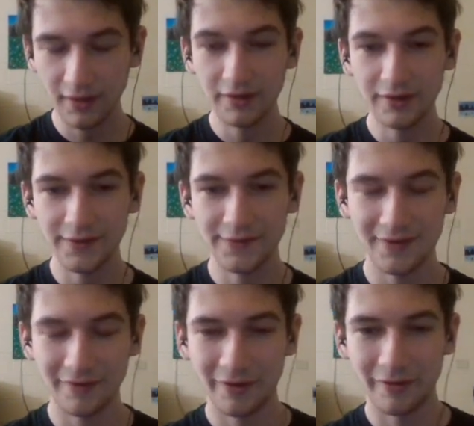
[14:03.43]
Ah,
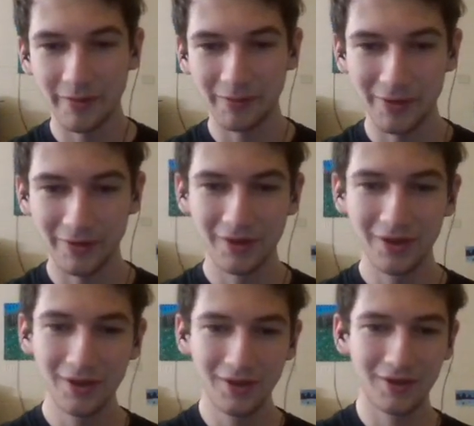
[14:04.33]
yes, now I remember.
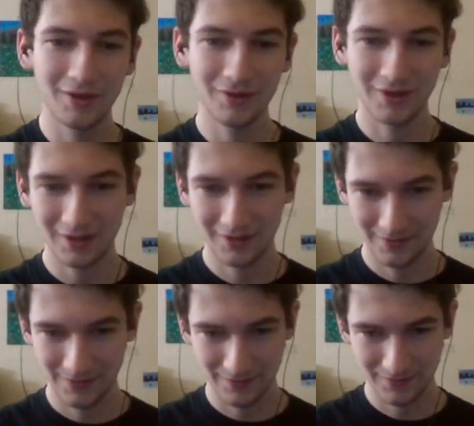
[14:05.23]
Okay.
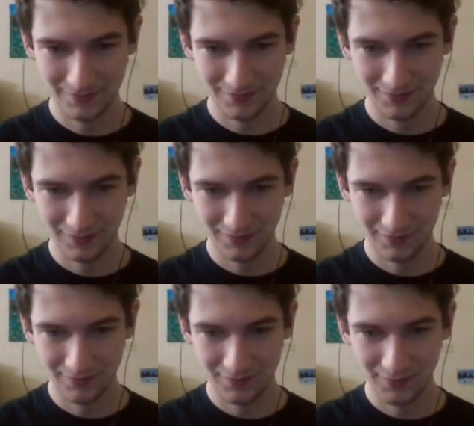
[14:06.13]

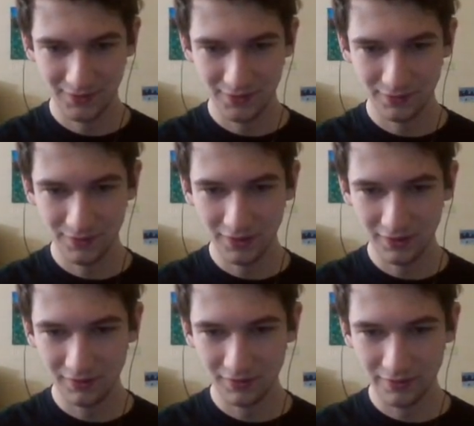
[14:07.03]
So
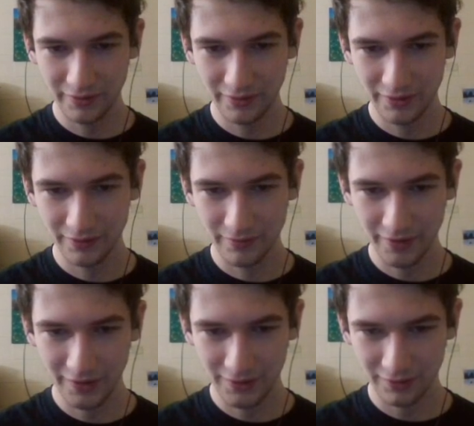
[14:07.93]
in order to
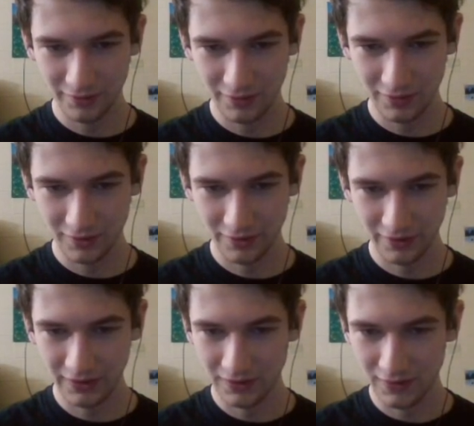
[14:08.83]
reach
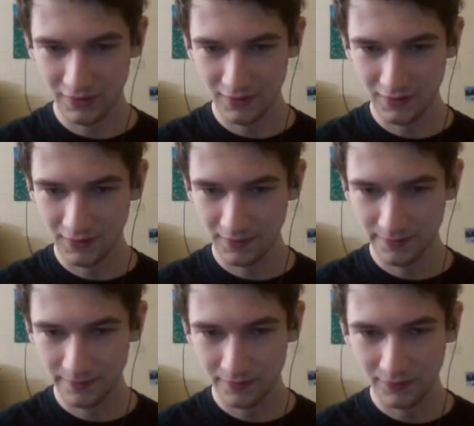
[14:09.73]
our edges,
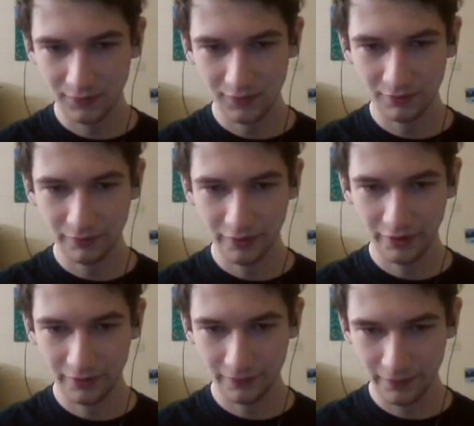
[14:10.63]
we're
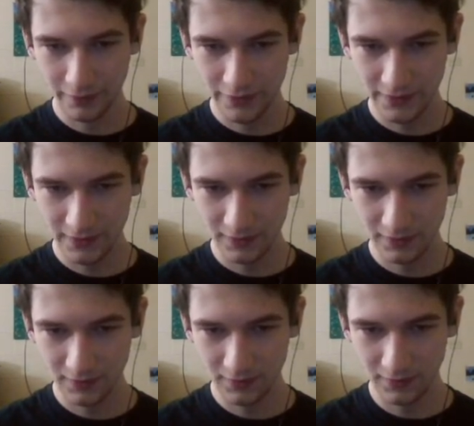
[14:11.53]
going to first
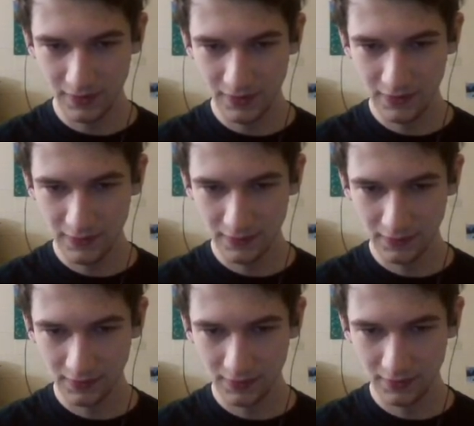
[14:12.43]
do
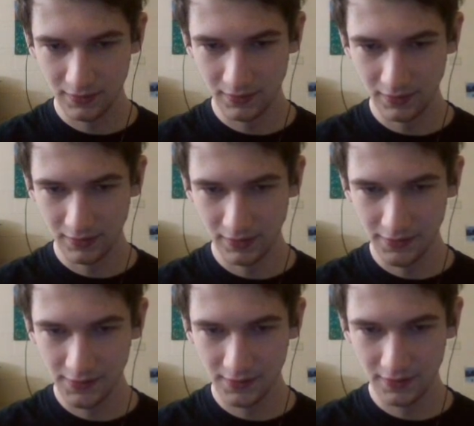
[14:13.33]
this, and
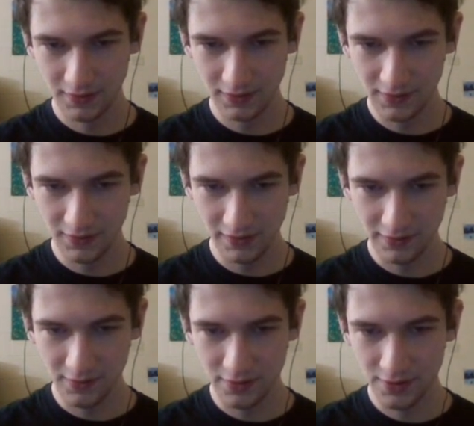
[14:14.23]
this. This
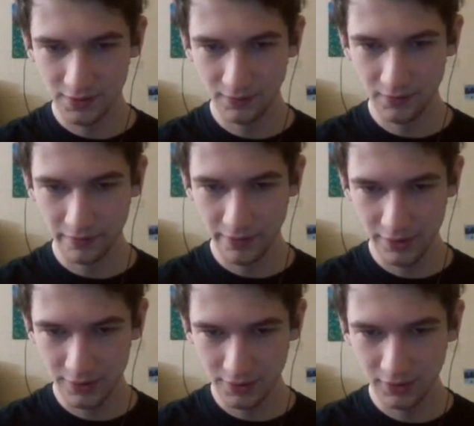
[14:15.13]
allows our 2 to
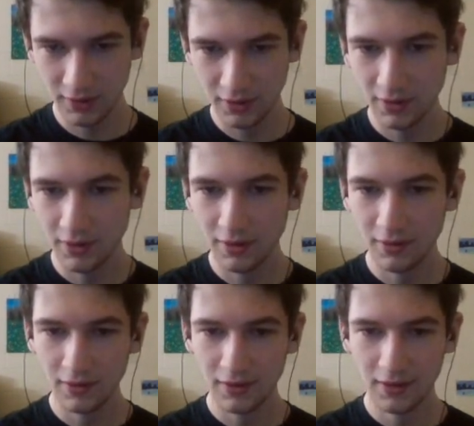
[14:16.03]
reach,
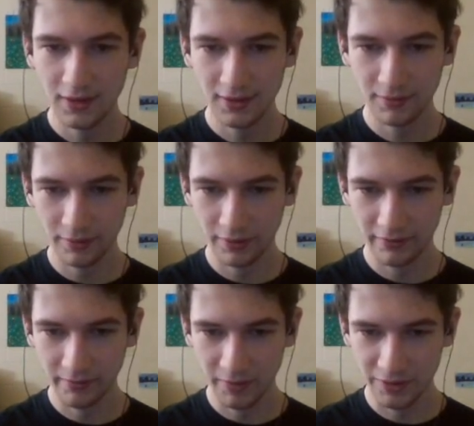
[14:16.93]
and now we'll
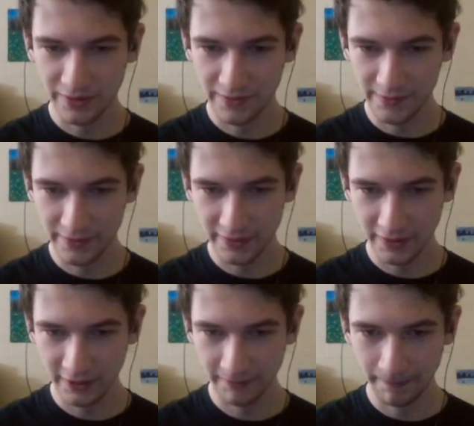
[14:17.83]
have a much easier
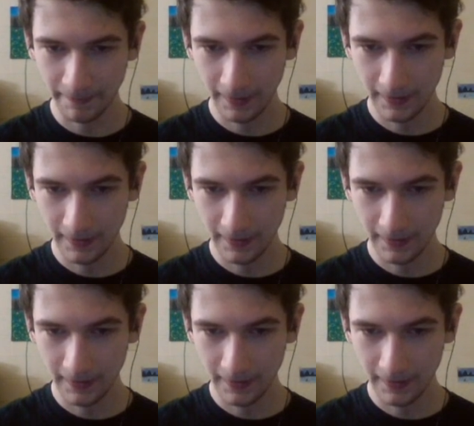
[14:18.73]
time.